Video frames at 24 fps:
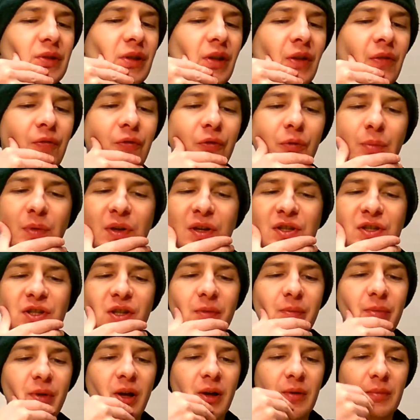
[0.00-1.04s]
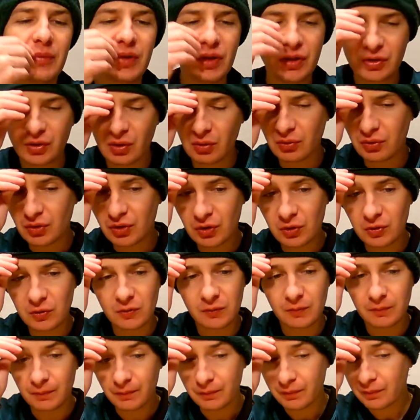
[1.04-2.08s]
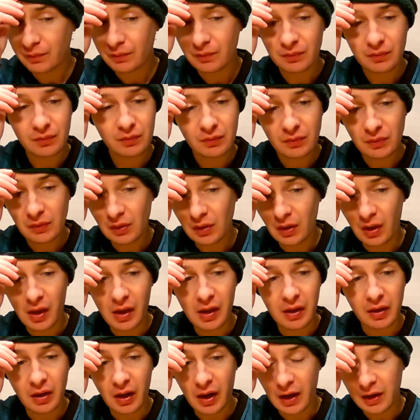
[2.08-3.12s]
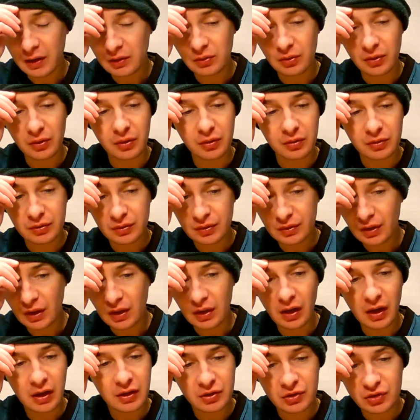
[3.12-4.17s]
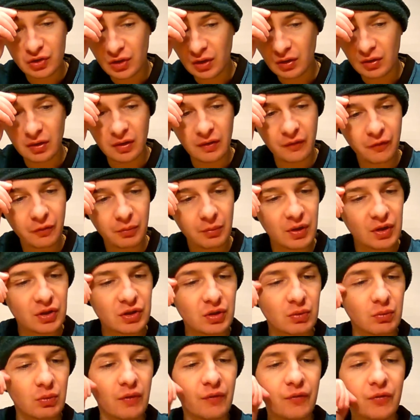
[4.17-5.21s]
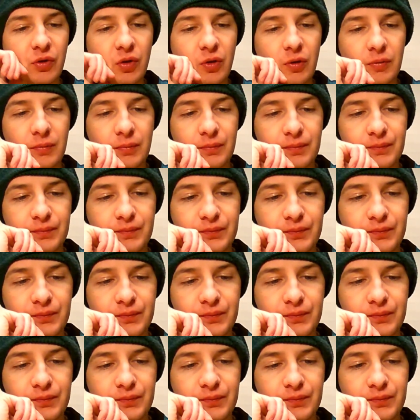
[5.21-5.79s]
information about miso soup that I learned, and I could share the information with you.